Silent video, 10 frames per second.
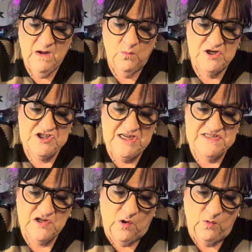which
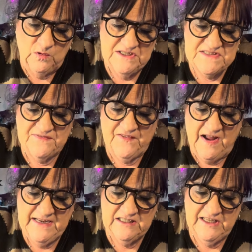his cold is
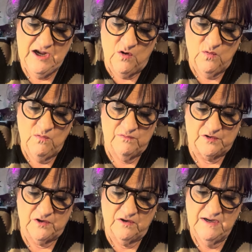finally
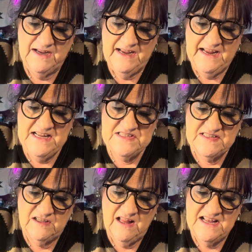over. He
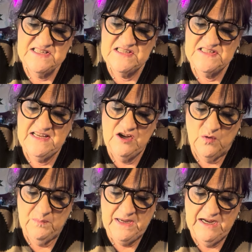still has his
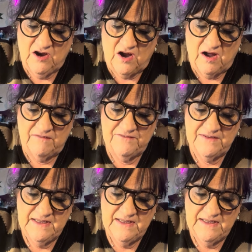COP cough,